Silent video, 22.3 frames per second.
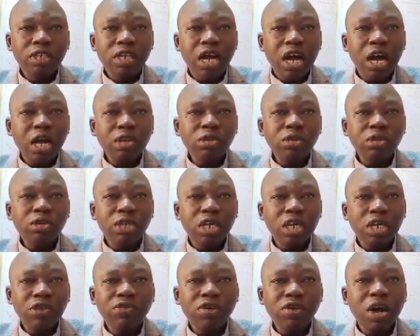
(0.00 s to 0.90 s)
How to
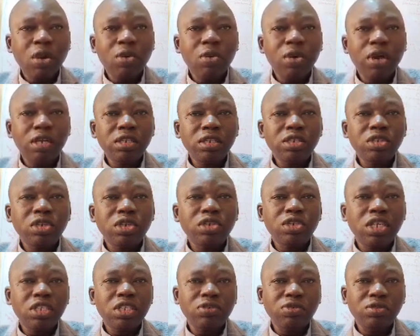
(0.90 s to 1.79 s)
transfer wealth
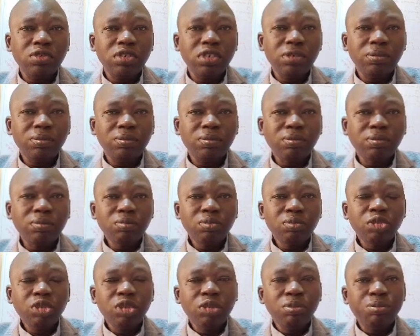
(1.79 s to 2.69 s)
successfully.
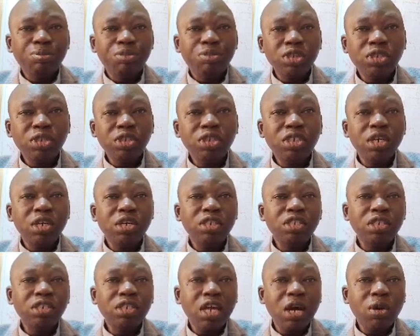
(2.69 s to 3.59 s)
Building
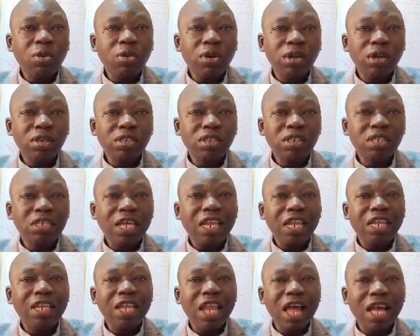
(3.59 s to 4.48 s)
generational wealth
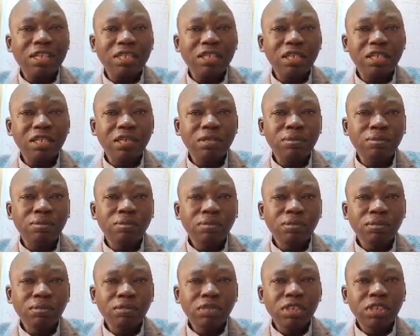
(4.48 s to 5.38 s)
that lasts.
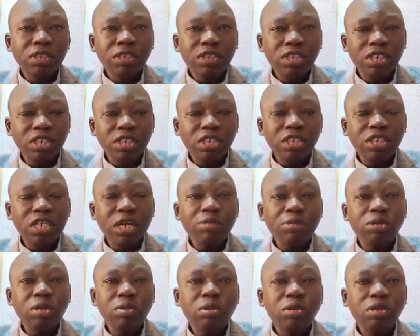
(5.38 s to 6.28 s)
Teach
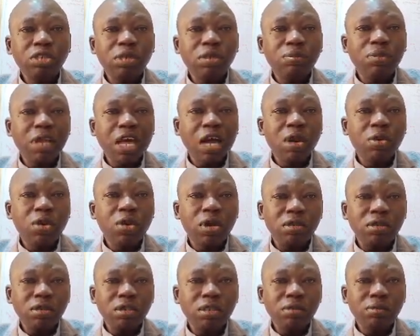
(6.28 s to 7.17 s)
them to multiply
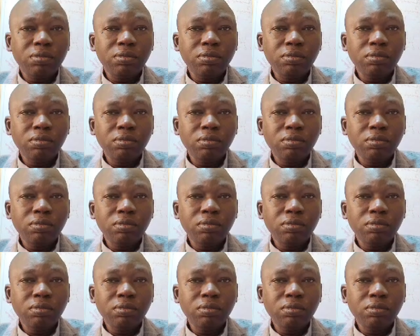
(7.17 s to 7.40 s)
wealth.